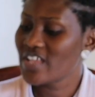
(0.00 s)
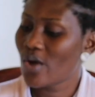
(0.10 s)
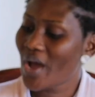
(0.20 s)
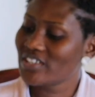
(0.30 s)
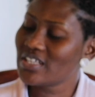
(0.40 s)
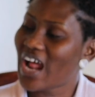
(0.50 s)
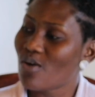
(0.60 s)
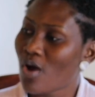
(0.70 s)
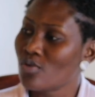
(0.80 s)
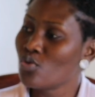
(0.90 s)
is the question
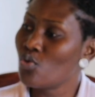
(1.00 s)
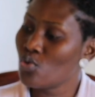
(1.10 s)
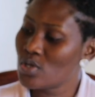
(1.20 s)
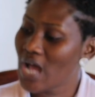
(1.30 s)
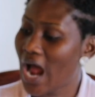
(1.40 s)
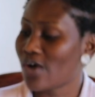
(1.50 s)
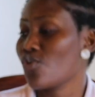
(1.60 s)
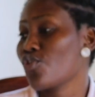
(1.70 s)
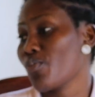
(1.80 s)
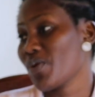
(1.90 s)
around good
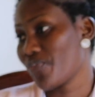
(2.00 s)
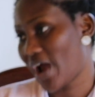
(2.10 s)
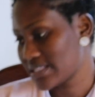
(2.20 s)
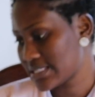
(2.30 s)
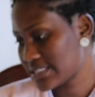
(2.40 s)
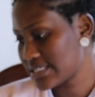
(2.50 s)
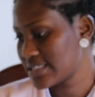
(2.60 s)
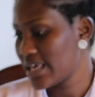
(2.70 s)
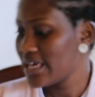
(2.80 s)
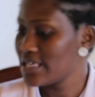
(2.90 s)
agronomy practices?